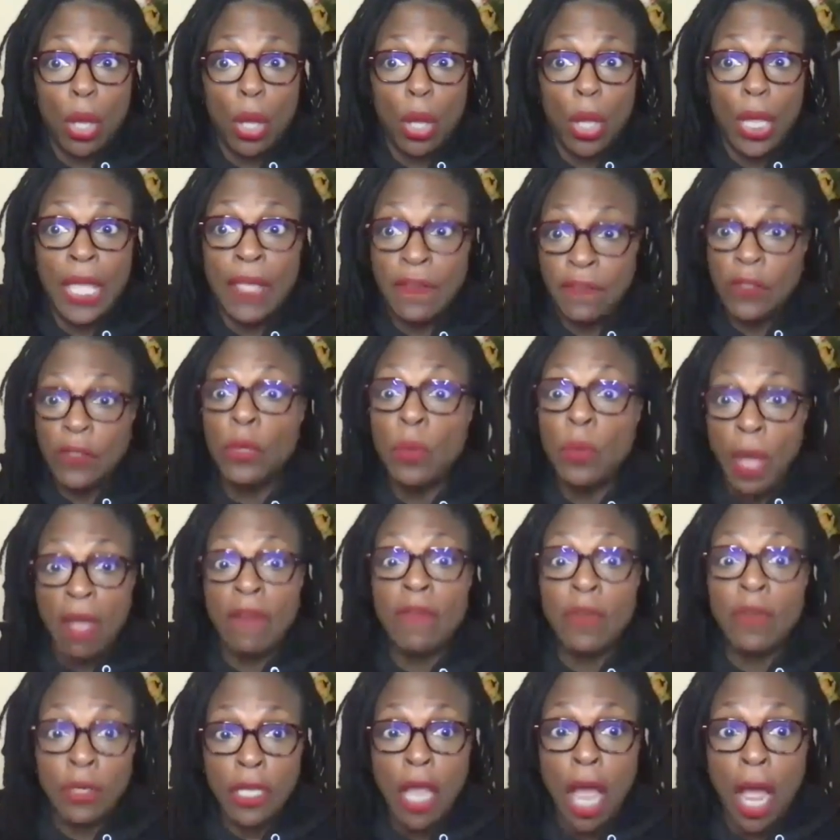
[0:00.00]
if you
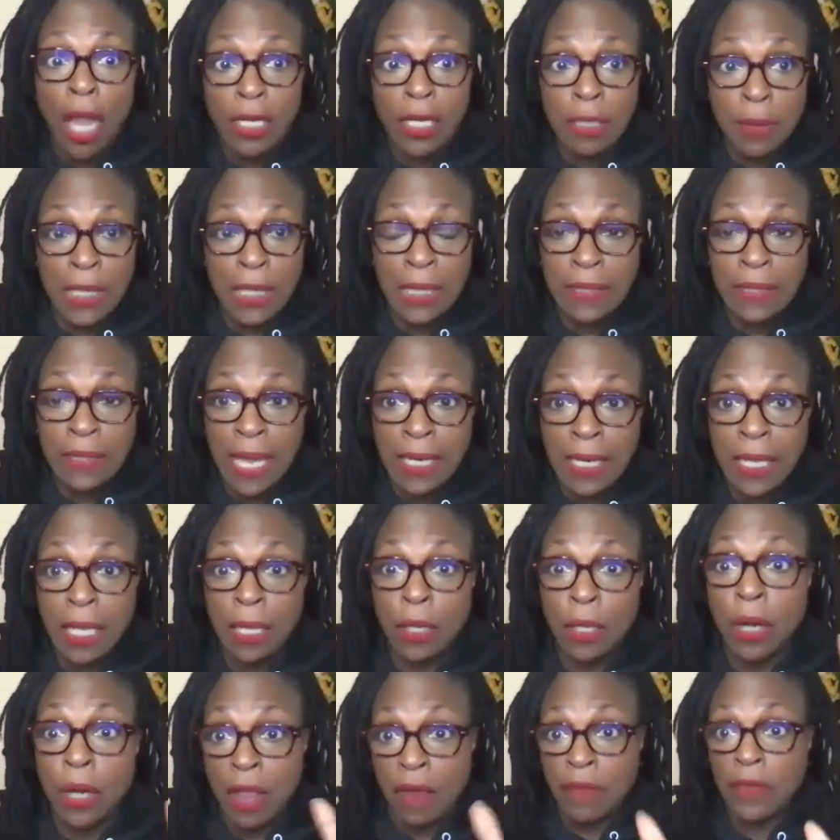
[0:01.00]
ever talk to me like that again
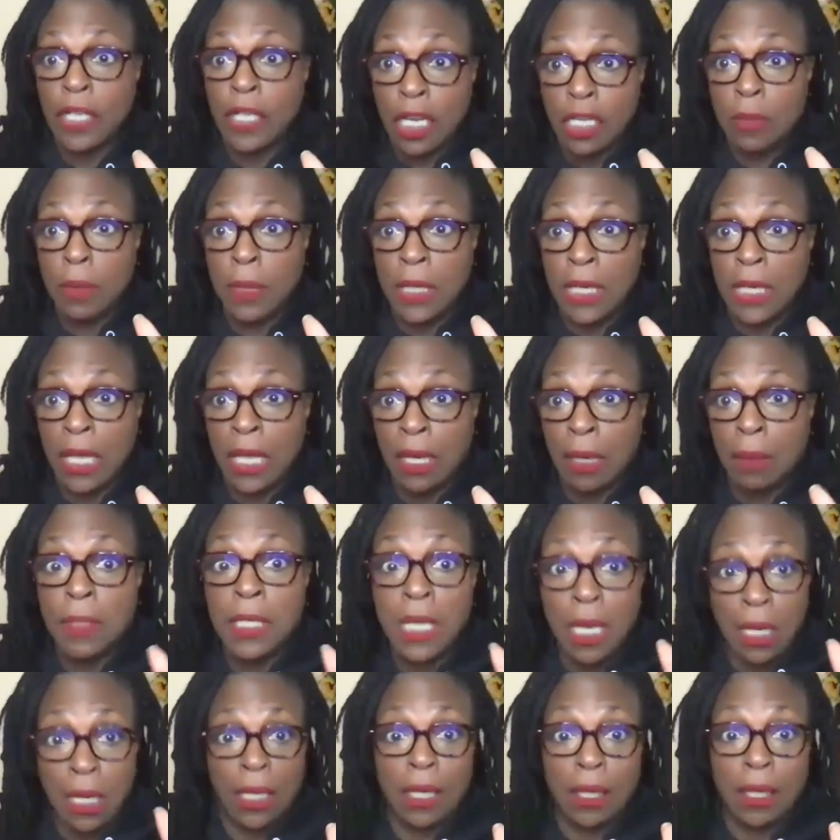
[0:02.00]
or ever touch me again, I'm
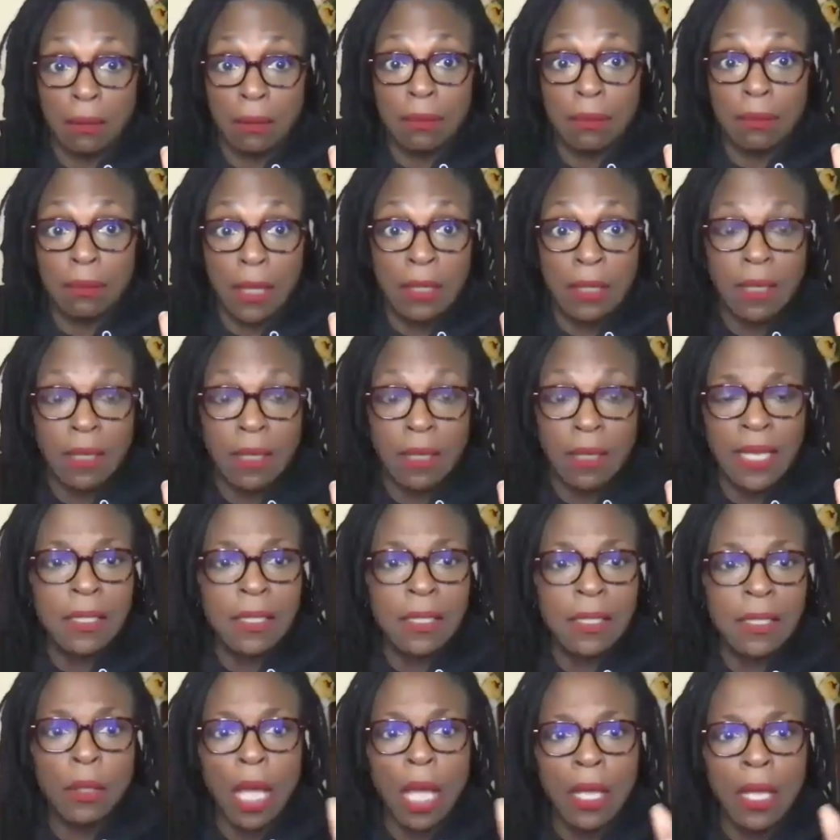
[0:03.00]
telling. And
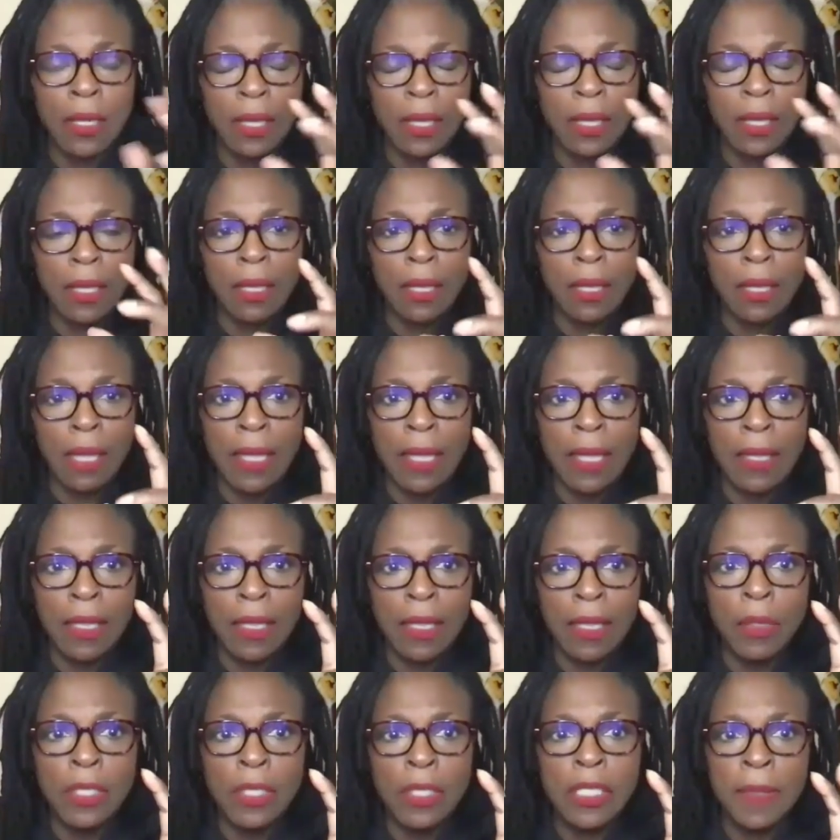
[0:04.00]
so
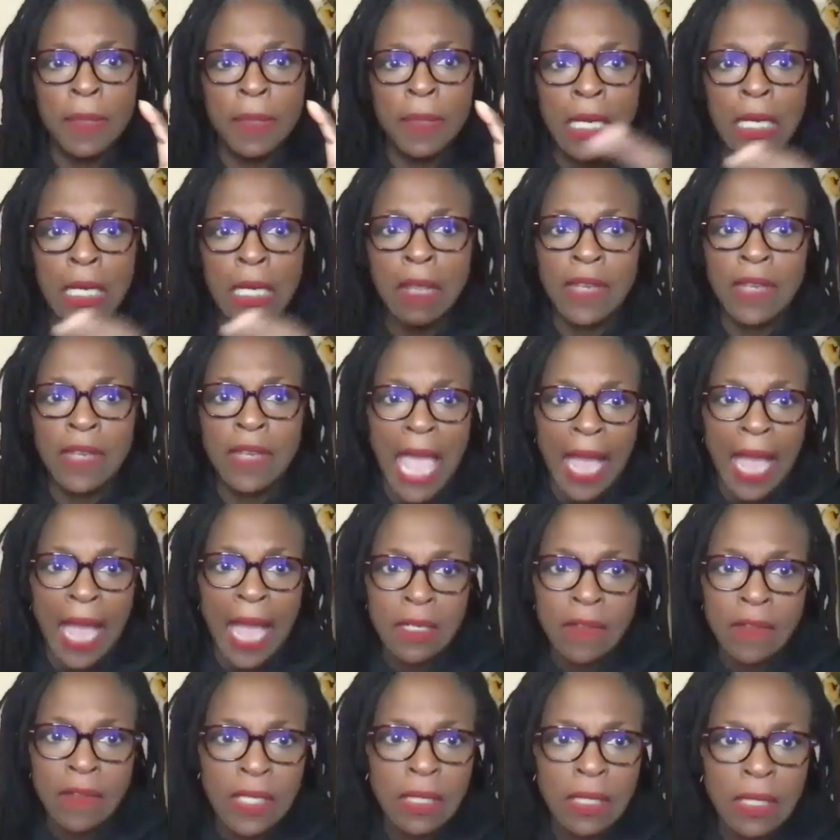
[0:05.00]
it was the beginning of an
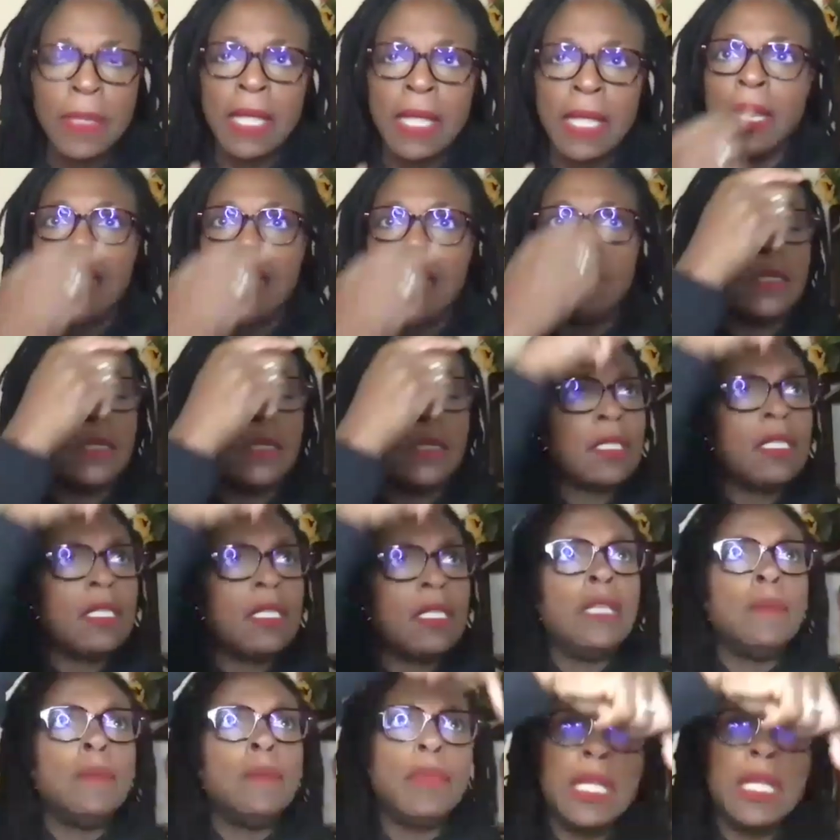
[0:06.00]
activism that had the
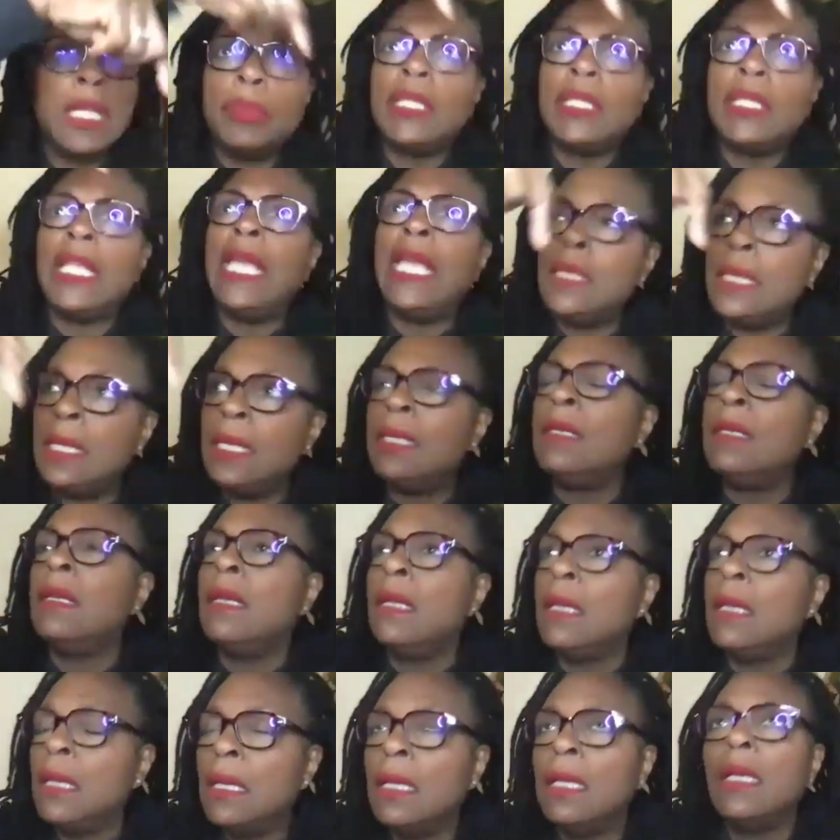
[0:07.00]
seed being planted
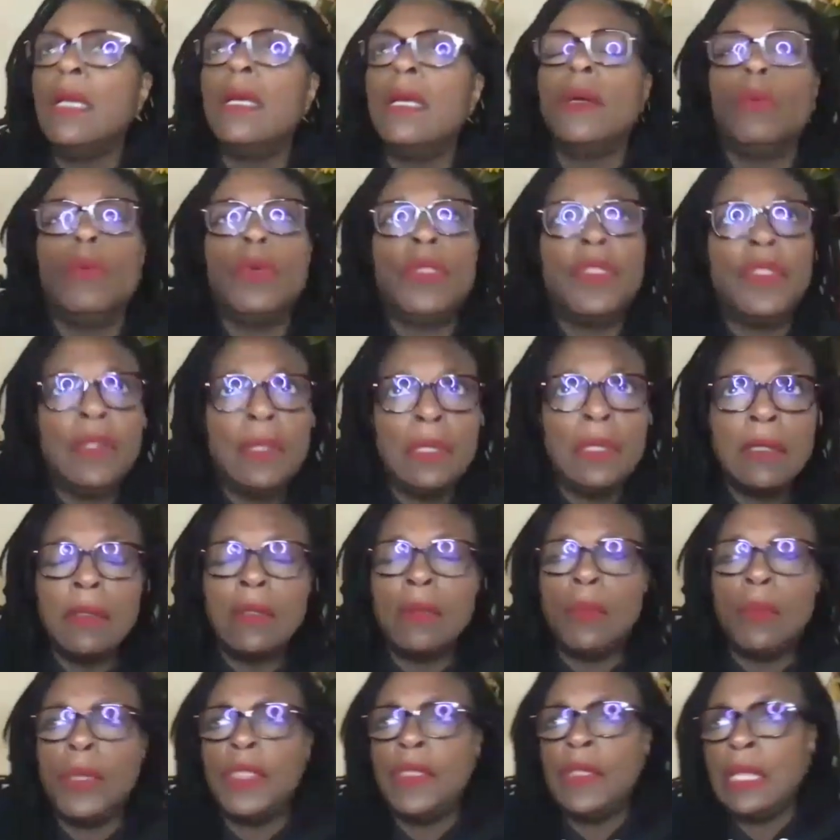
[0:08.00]

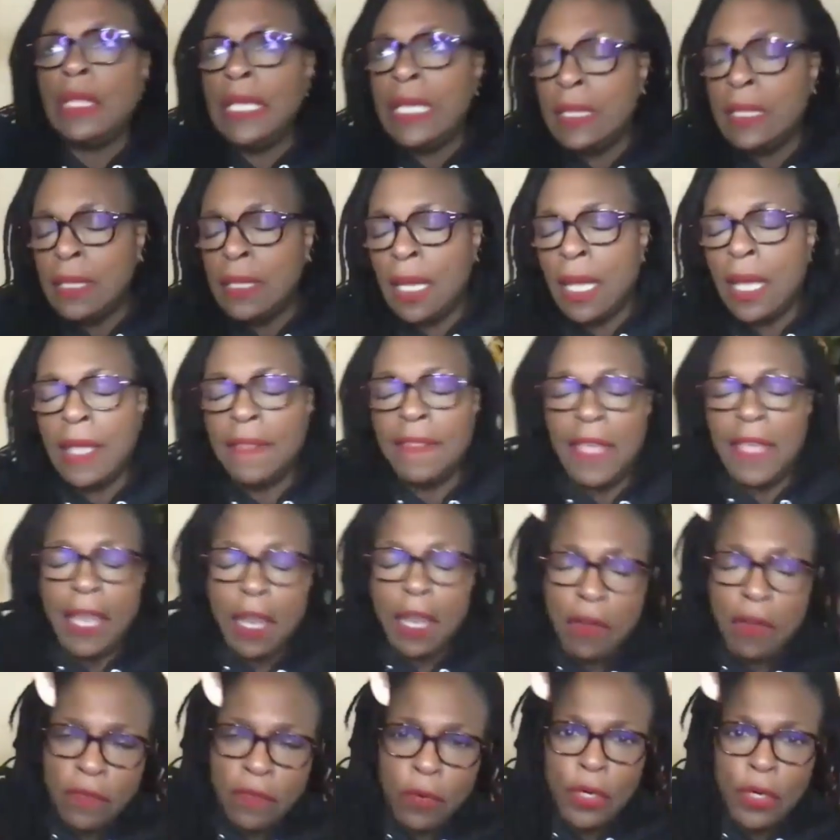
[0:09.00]
with Lisa and the
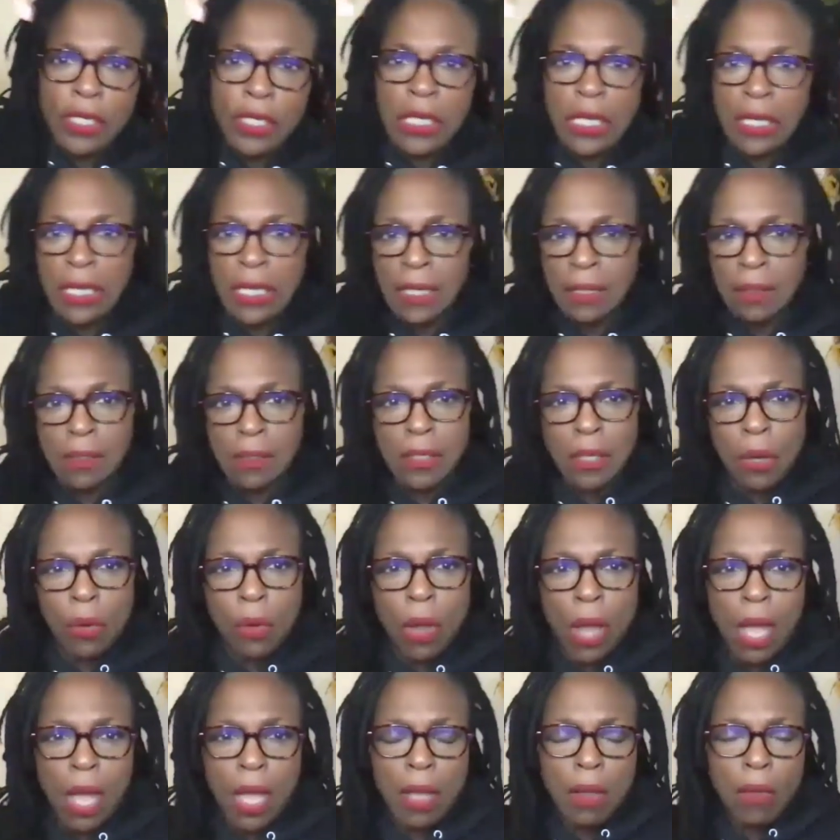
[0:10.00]
Air Force. And so
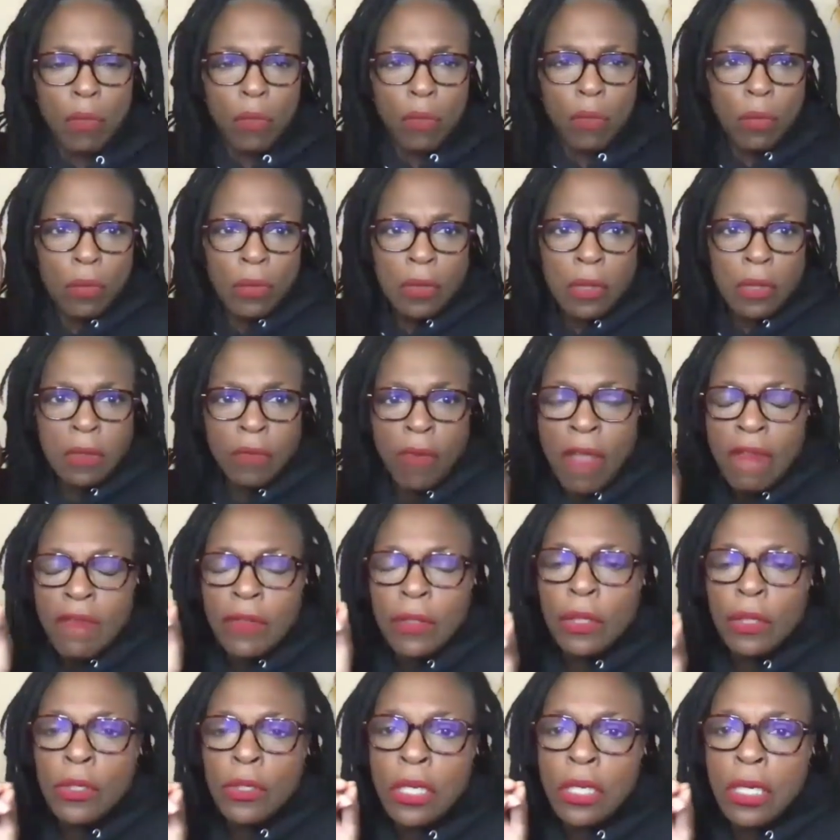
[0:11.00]

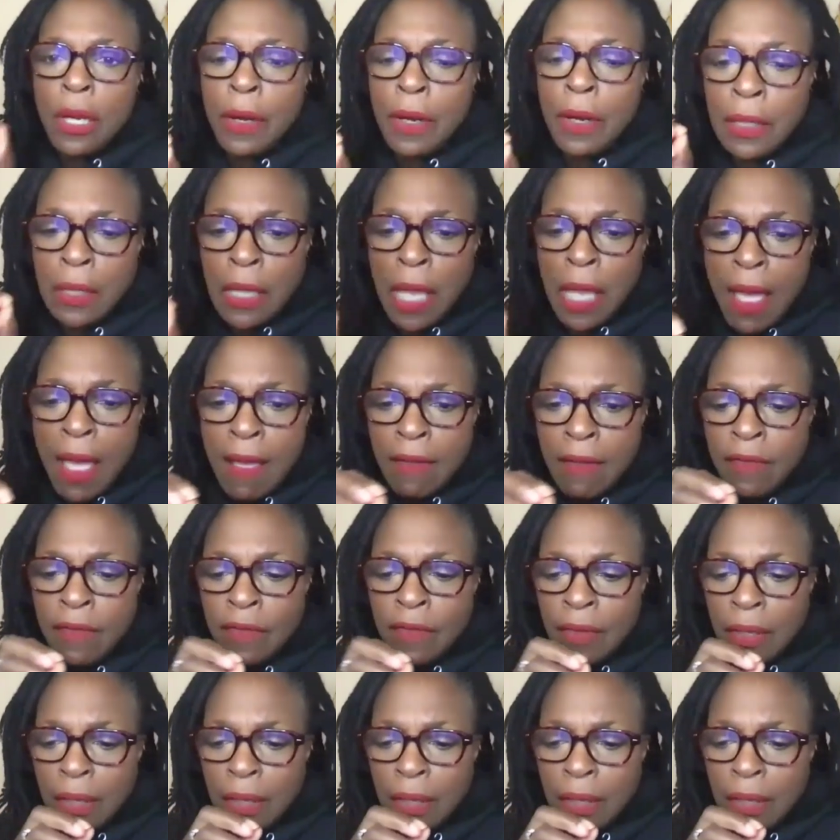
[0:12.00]
revolutionary love